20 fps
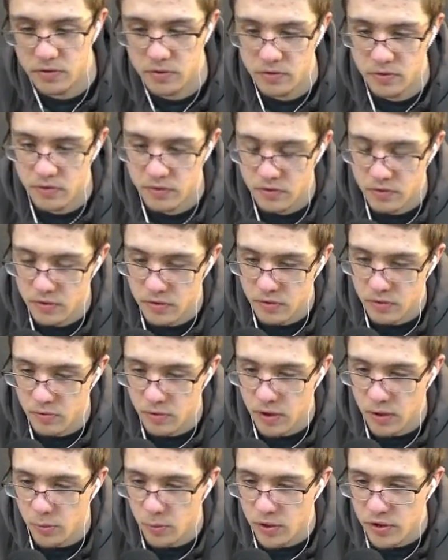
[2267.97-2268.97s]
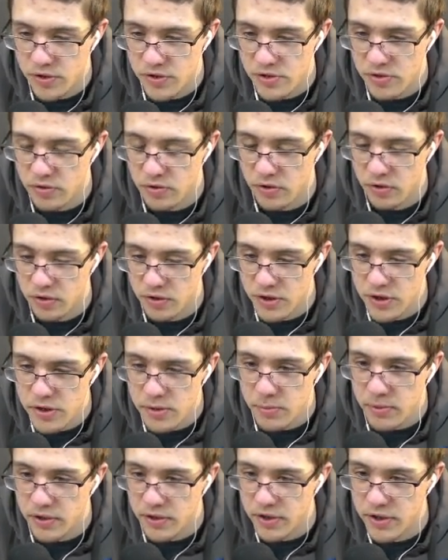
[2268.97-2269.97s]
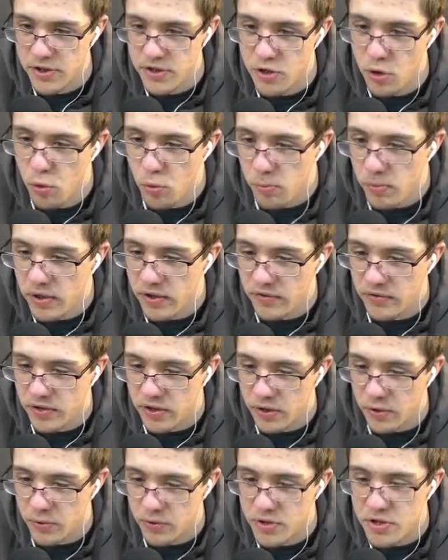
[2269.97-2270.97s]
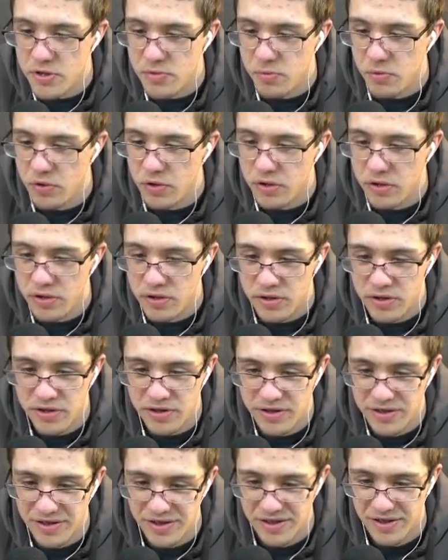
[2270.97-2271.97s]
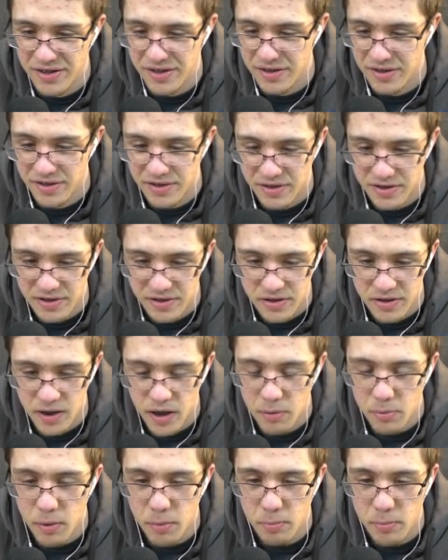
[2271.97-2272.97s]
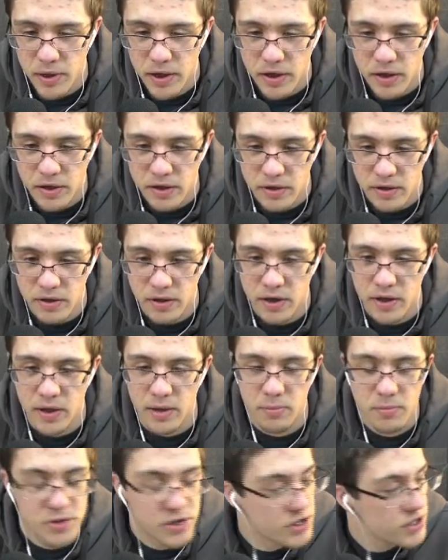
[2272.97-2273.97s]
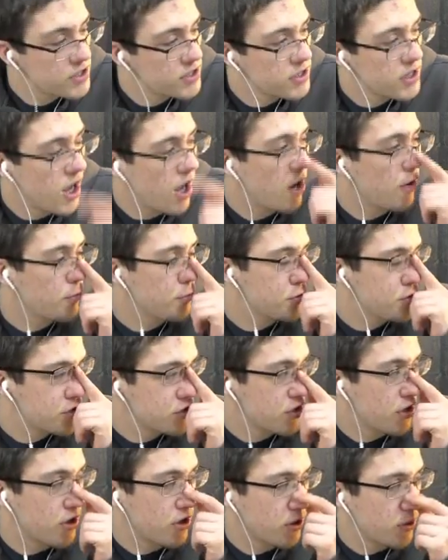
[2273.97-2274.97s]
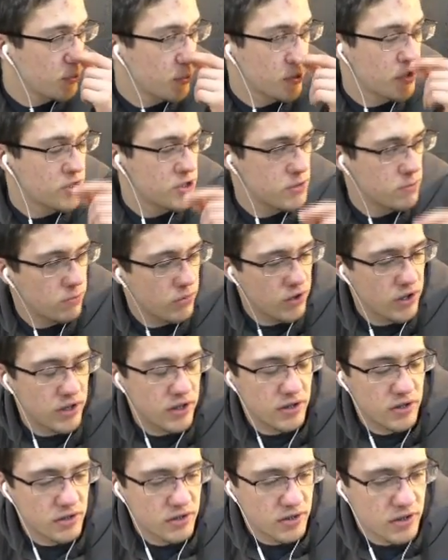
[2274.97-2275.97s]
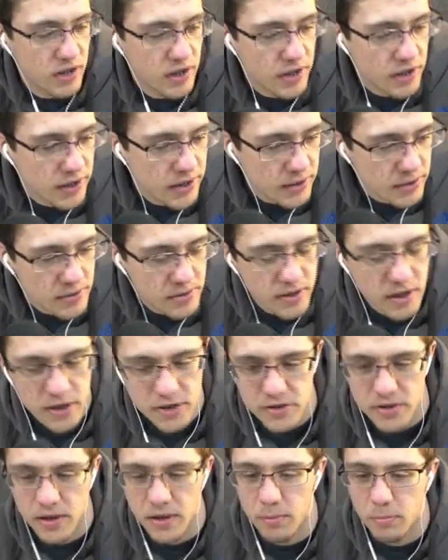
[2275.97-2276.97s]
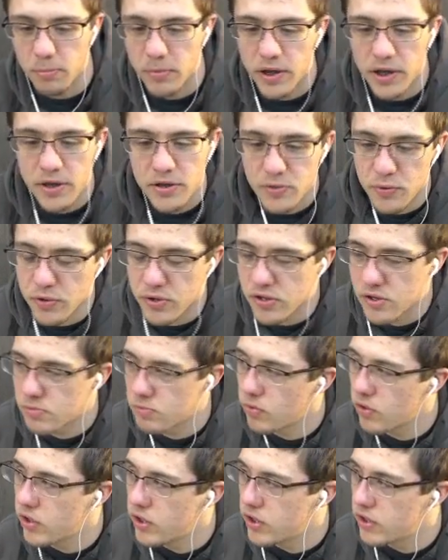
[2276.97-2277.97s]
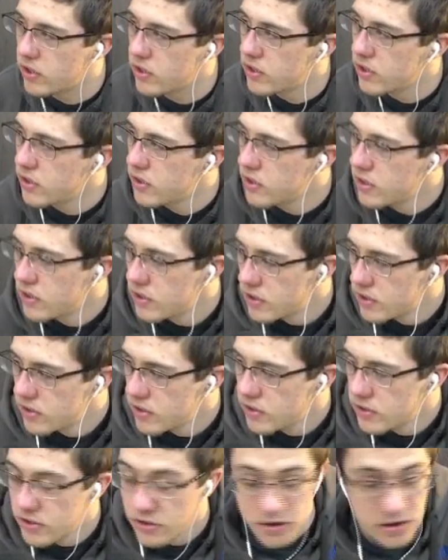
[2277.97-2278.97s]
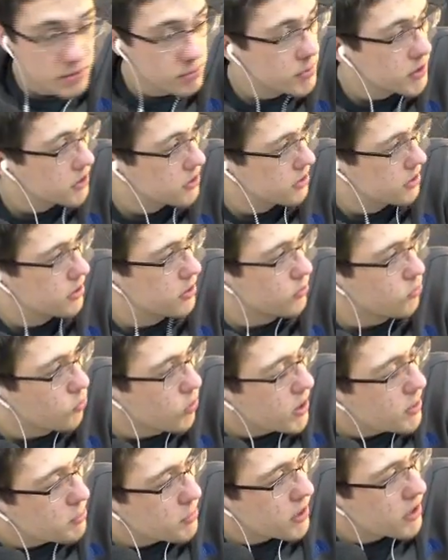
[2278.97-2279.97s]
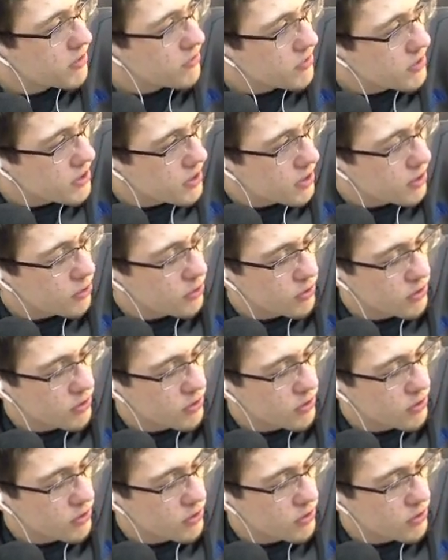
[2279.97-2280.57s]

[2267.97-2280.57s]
I don't know why I waited so long. This is going to be like a 2-minute video at this point. I'm a minute in, and I'm just now starting to explain it. I think it takes like a minute to explain it. This is going to be a 3-minute video.